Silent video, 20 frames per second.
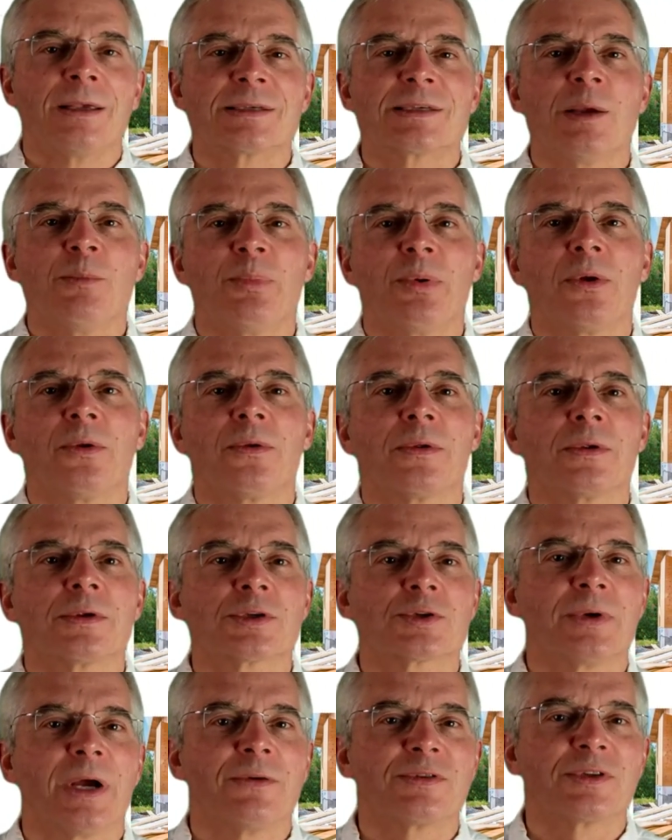Simple
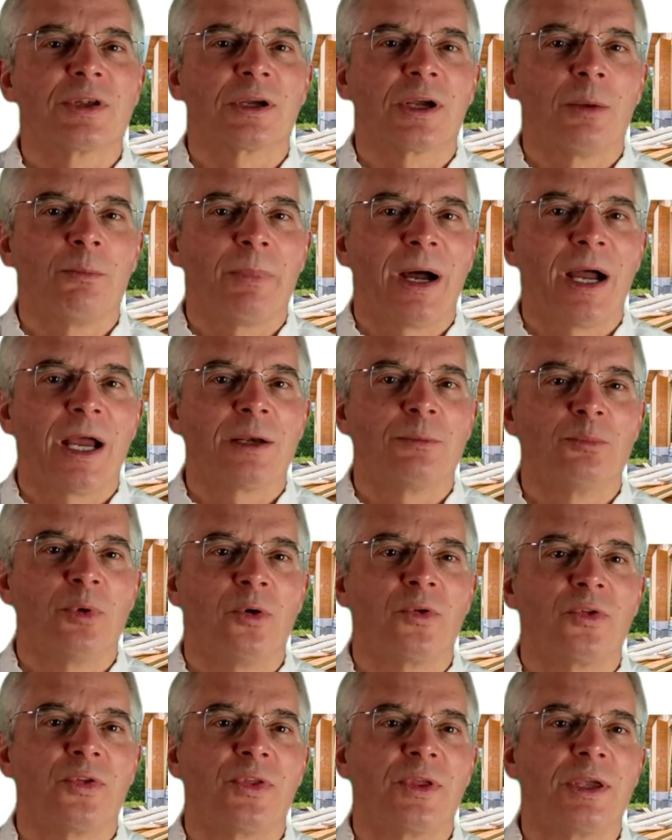strives to combine
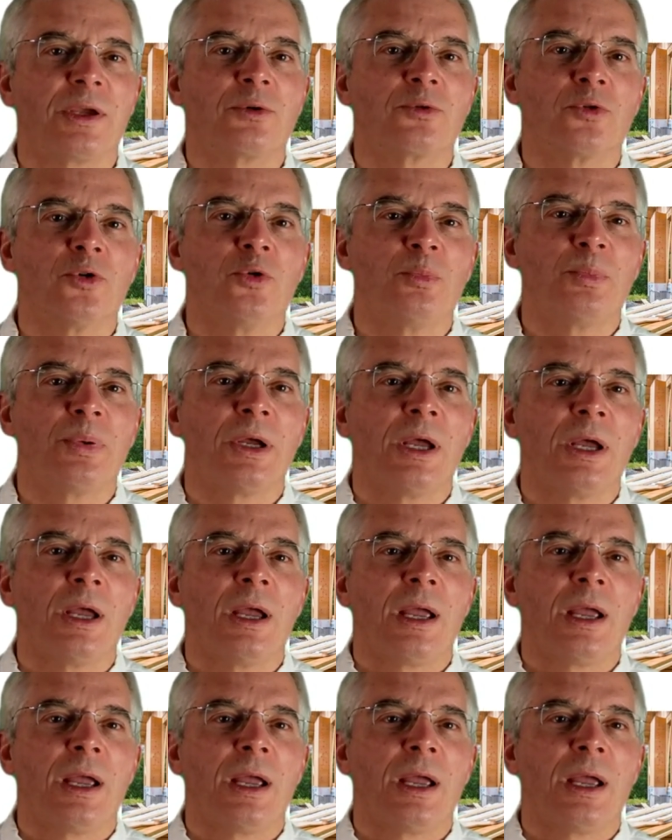both the group